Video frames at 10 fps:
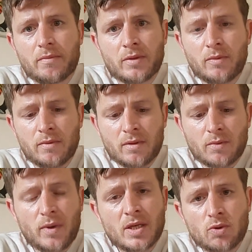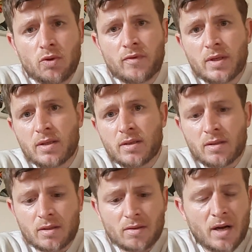between West Lothian,
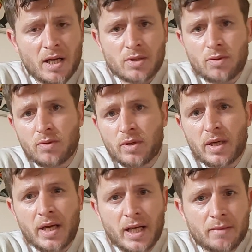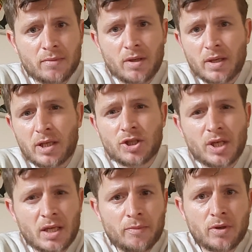Glasgow, Edinburgh,
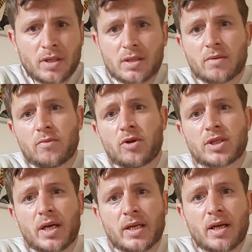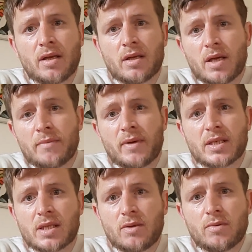Ayrshire boys. We all sat together in my
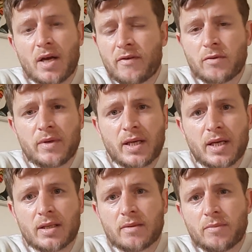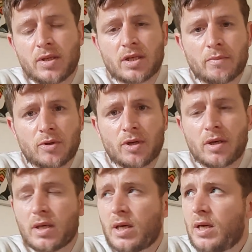cell every weekend playing the computer.
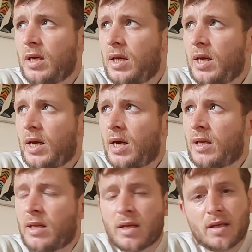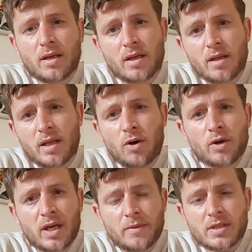And they all
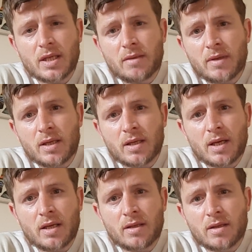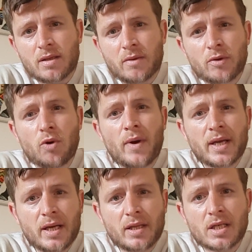kept saying to me, Ken, they were all waiting
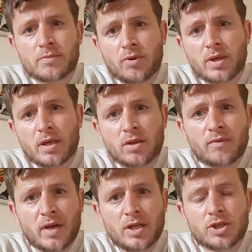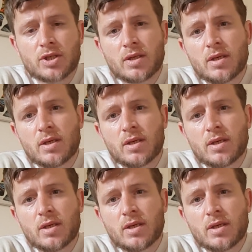to get this boy in revenge.